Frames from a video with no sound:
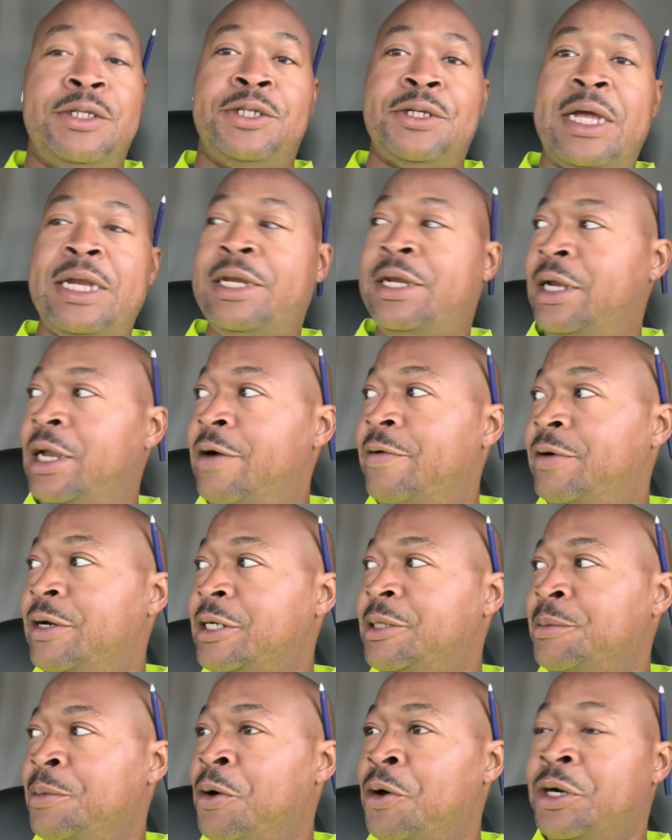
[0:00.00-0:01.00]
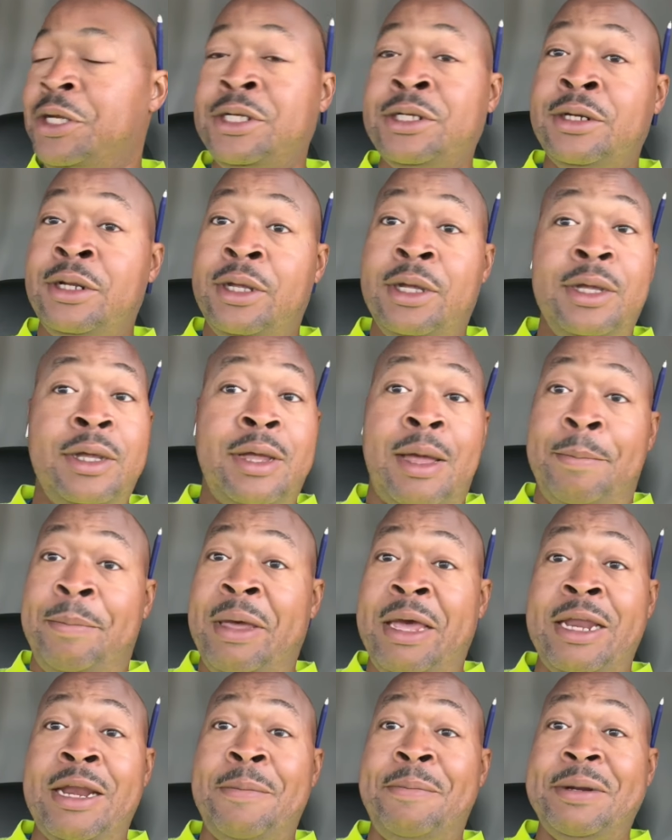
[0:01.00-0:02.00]
so I delivered this morning,
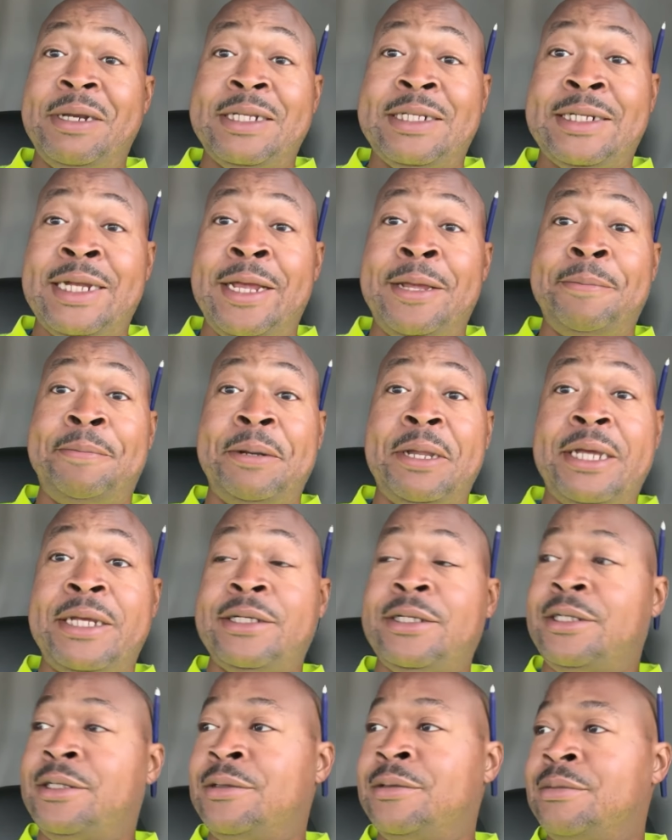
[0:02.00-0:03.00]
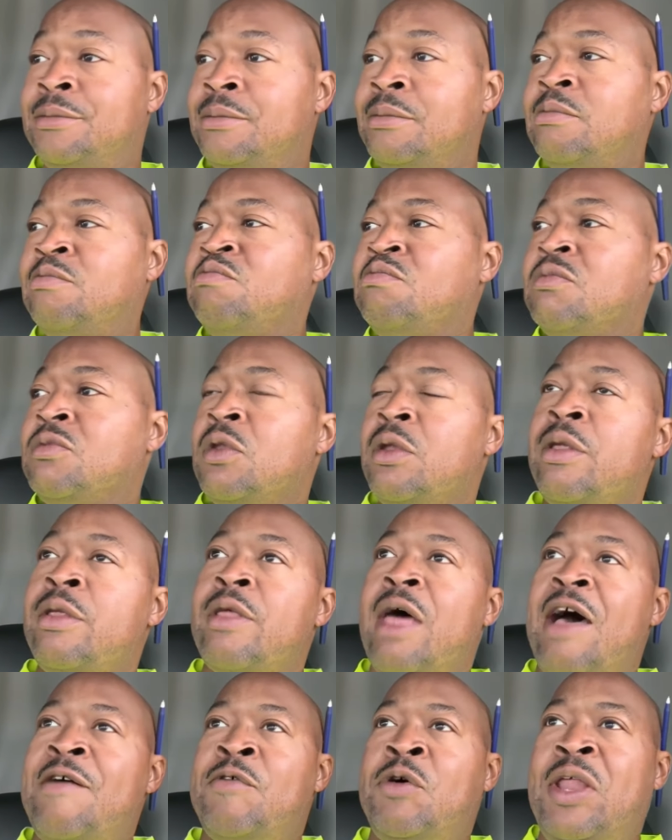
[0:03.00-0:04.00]
picking up at the same place.
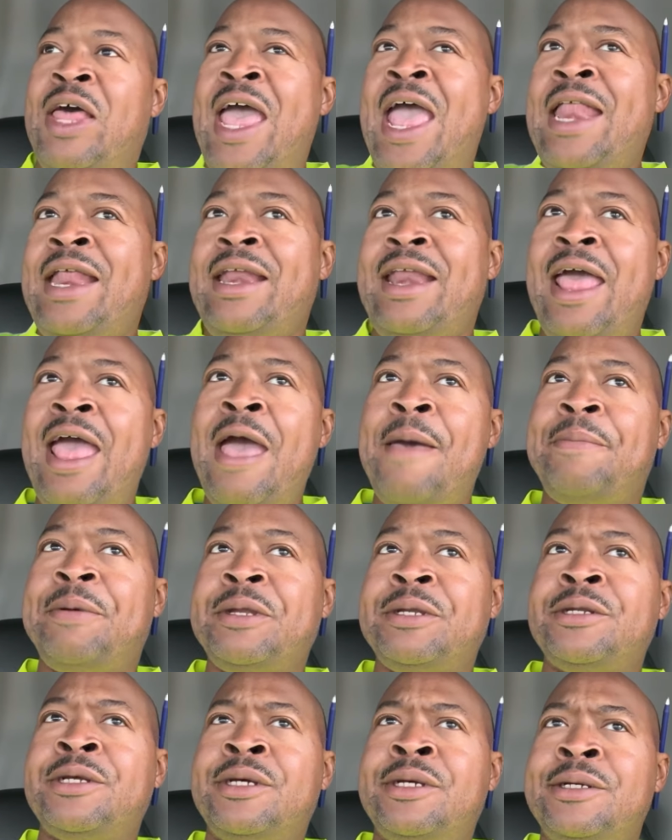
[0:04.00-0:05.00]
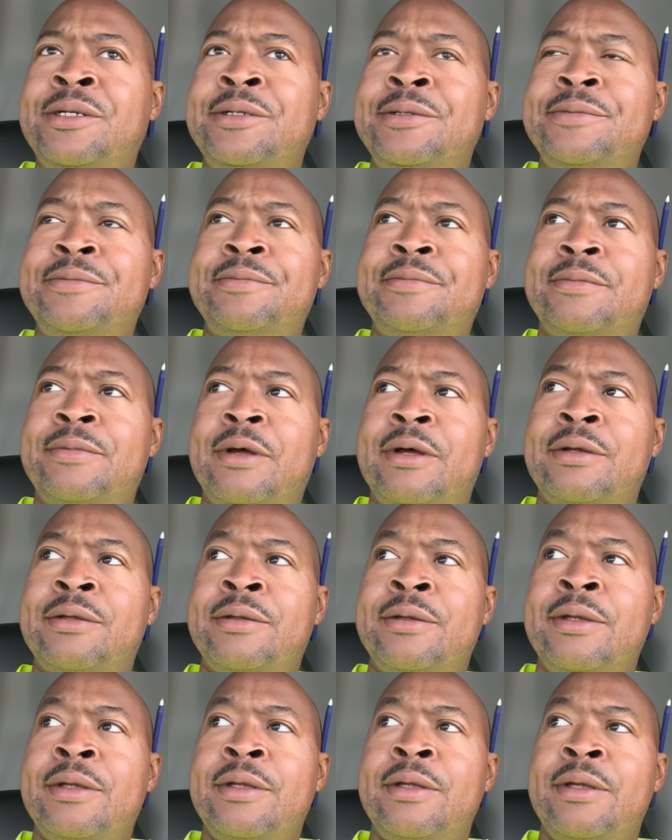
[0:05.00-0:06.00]
I've only had it happen.
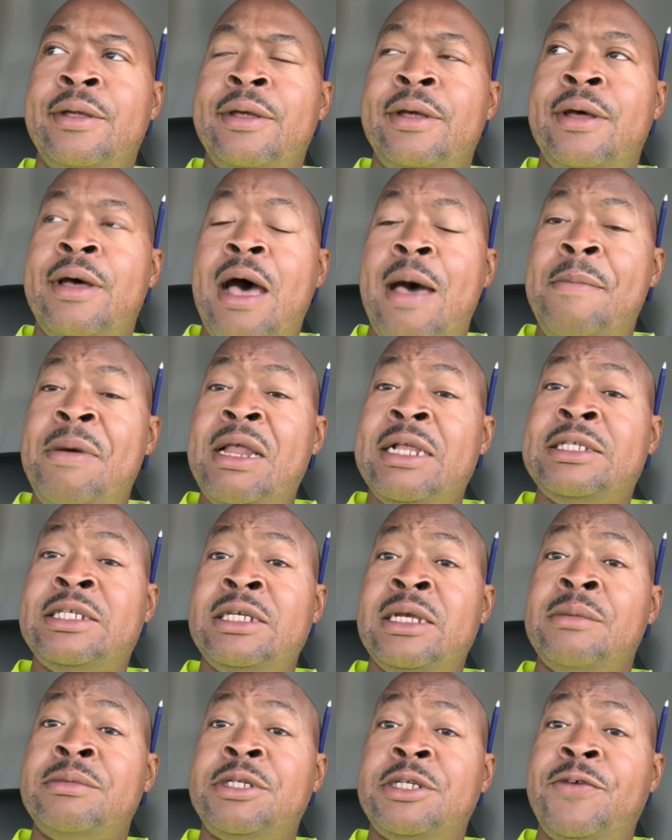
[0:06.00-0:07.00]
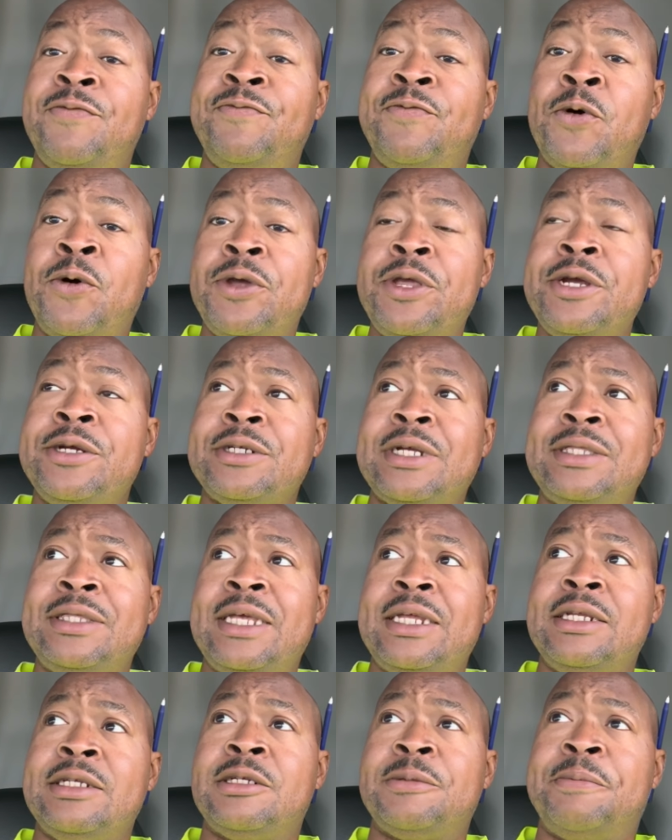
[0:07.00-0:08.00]
I've been at TMC four years. I
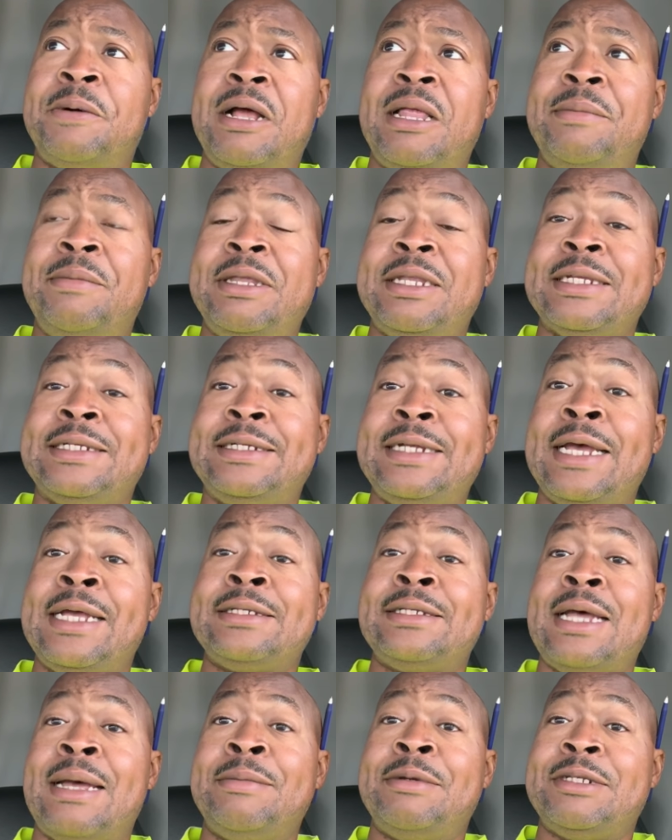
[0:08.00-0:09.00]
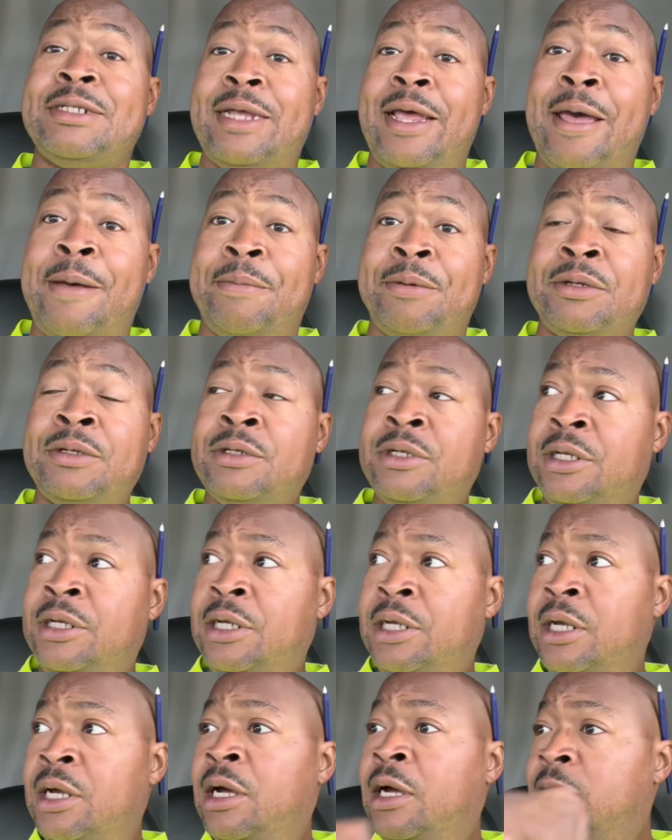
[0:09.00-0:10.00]
think this will probably be the second time this happened.
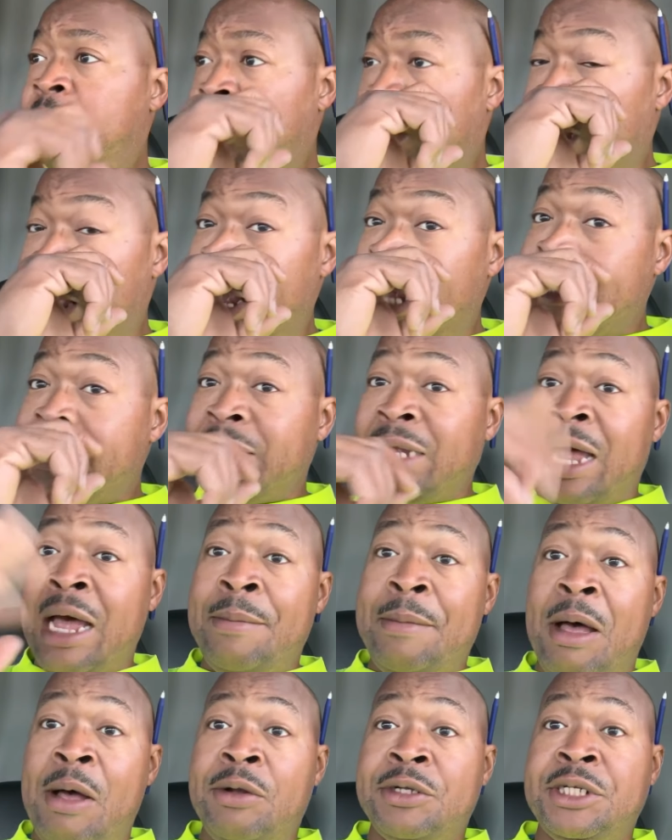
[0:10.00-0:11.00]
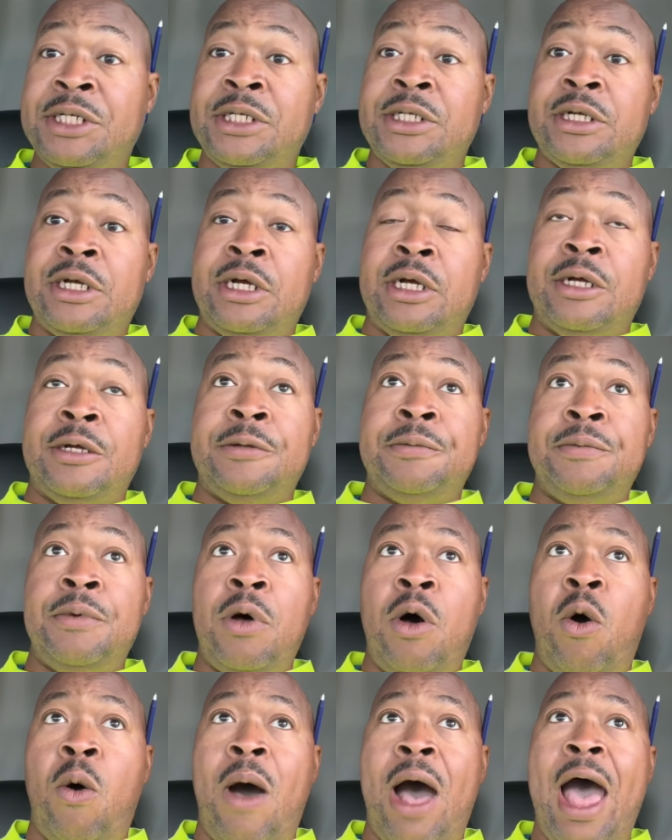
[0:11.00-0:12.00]
The last time I was in uh,
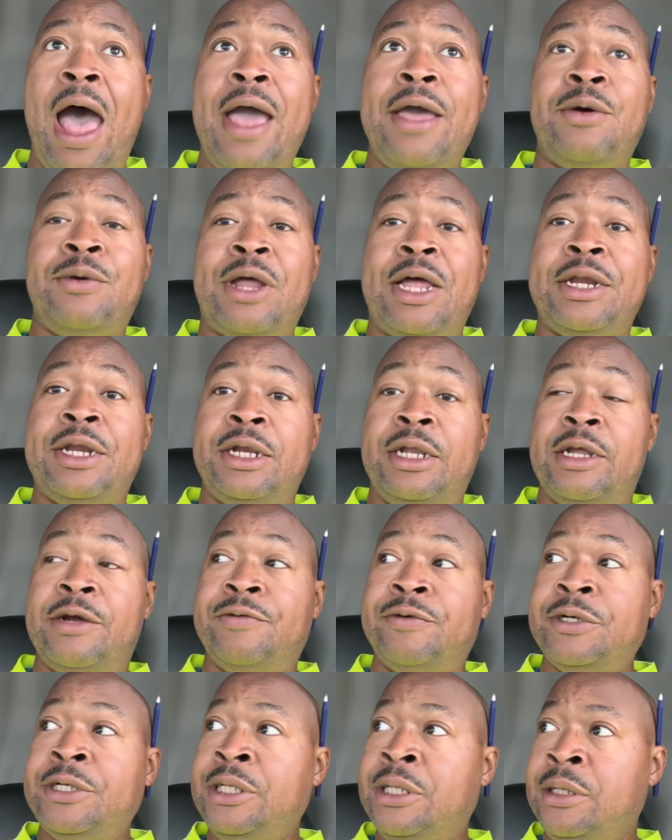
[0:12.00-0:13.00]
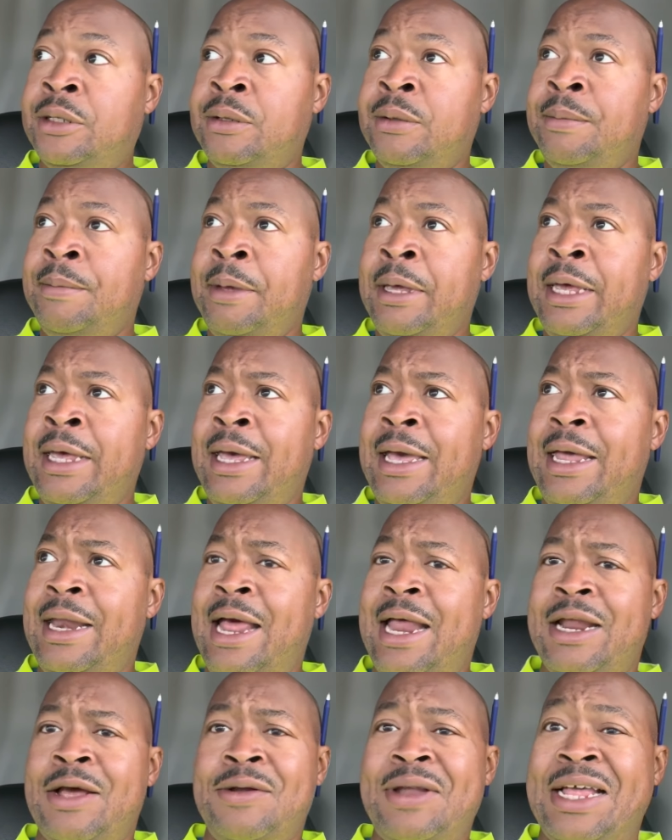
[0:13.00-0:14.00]
Ohio and I delivered and I
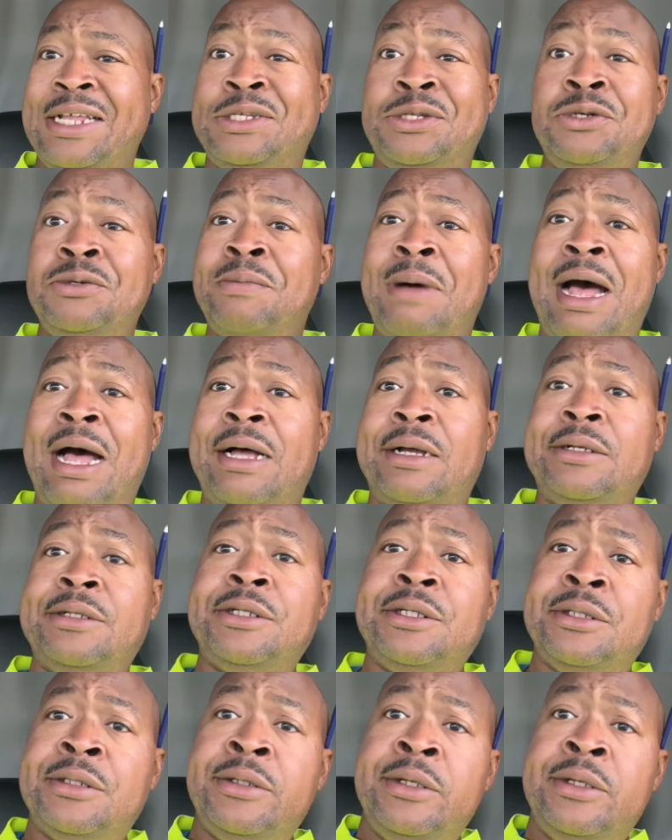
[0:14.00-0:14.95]
had to go like two miles